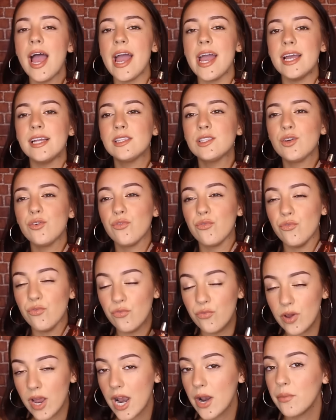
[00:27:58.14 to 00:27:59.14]
It's a
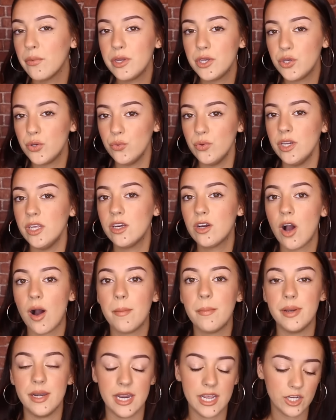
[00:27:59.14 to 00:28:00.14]
very unique
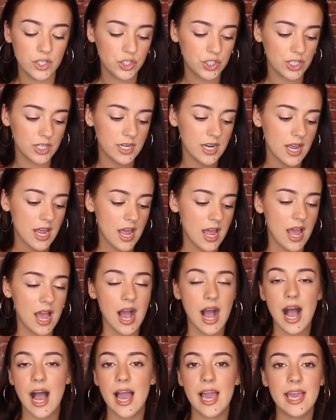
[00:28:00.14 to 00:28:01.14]
combination.
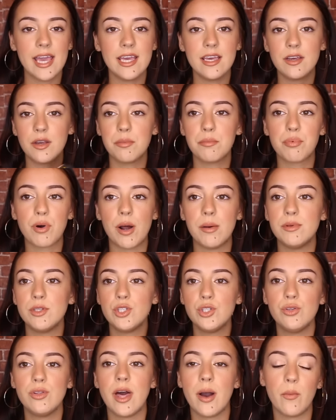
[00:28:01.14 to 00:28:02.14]
I can
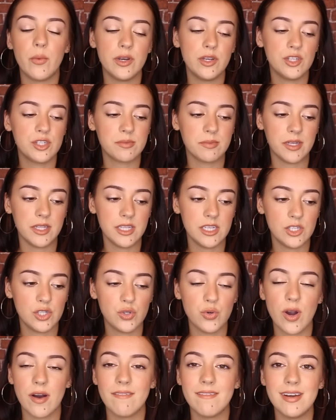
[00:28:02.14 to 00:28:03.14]
promise you that when you smell
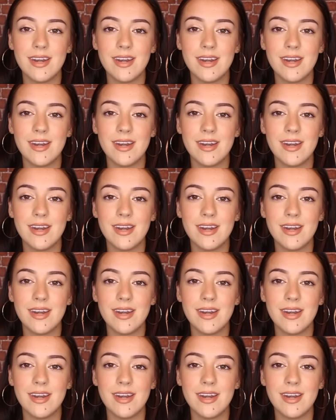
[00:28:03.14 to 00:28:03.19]
this, you have